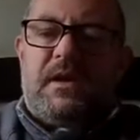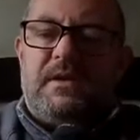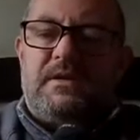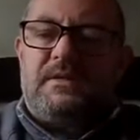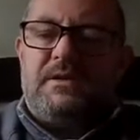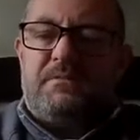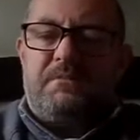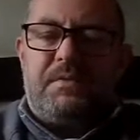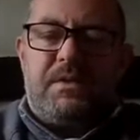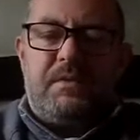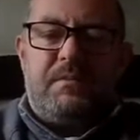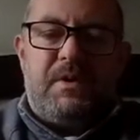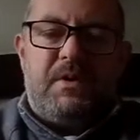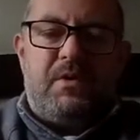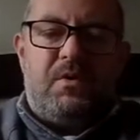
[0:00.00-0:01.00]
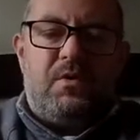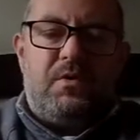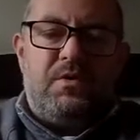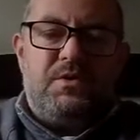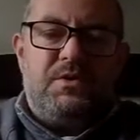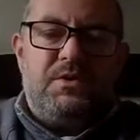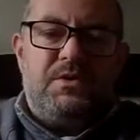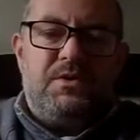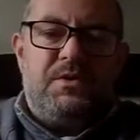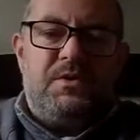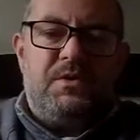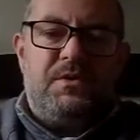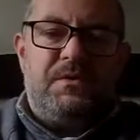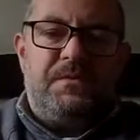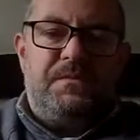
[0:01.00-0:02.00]
simply because
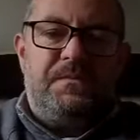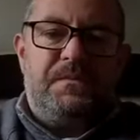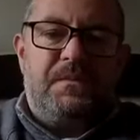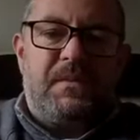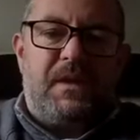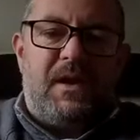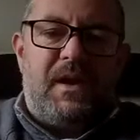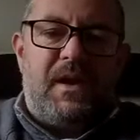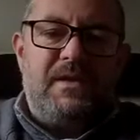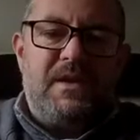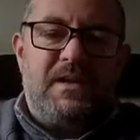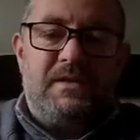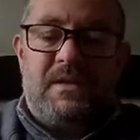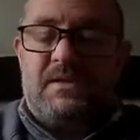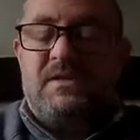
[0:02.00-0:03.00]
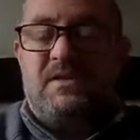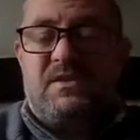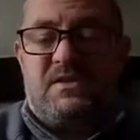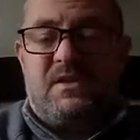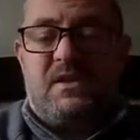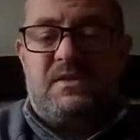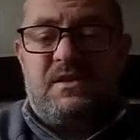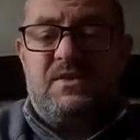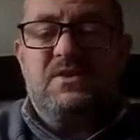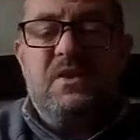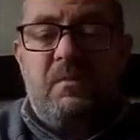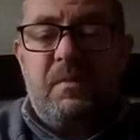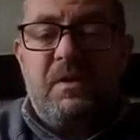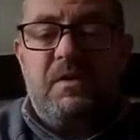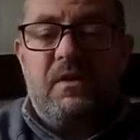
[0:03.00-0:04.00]
it's a
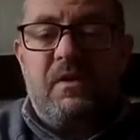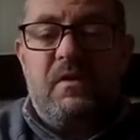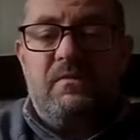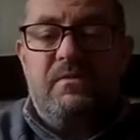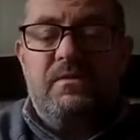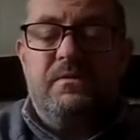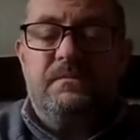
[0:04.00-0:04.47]
summer glove.